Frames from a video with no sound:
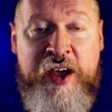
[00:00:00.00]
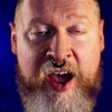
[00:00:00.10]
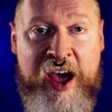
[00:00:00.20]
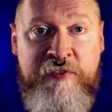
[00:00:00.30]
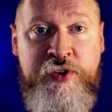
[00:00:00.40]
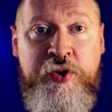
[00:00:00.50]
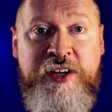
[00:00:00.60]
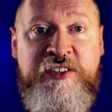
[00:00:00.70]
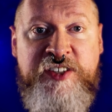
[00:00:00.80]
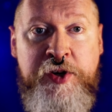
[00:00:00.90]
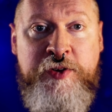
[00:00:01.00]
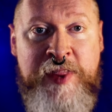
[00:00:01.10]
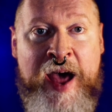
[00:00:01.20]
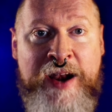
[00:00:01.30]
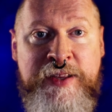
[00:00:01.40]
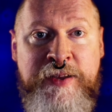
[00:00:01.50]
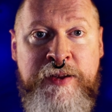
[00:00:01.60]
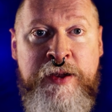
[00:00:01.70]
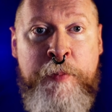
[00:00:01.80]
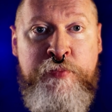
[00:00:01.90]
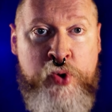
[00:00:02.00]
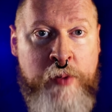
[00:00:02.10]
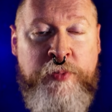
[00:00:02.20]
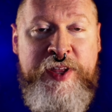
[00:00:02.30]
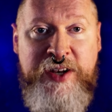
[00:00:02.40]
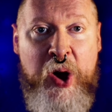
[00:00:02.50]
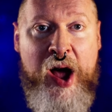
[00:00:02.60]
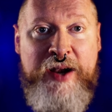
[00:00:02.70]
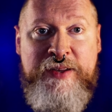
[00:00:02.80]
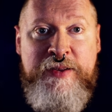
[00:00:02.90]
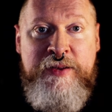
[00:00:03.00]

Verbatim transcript: Have you considered that? Probably not.